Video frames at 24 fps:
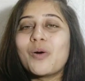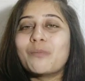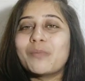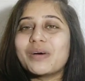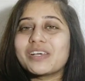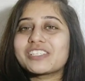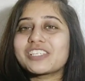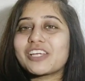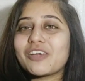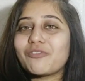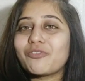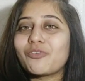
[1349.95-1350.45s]

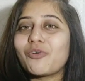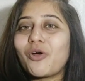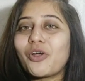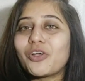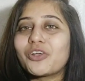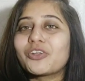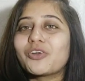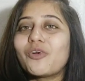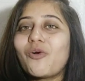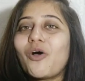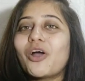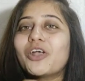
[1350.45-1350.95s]
must have
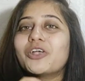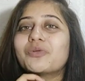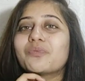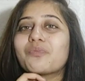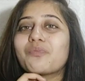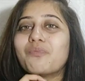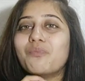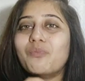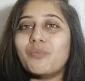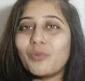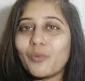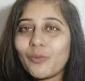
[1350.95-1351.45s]
not
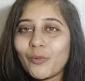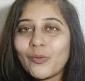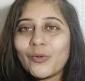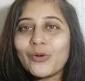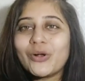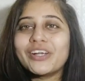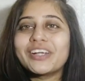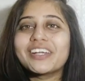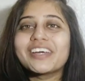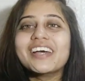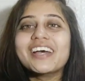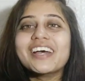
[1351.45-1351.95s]
got
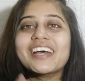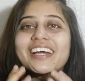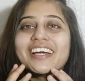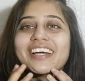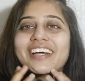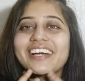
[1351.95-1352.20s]
bored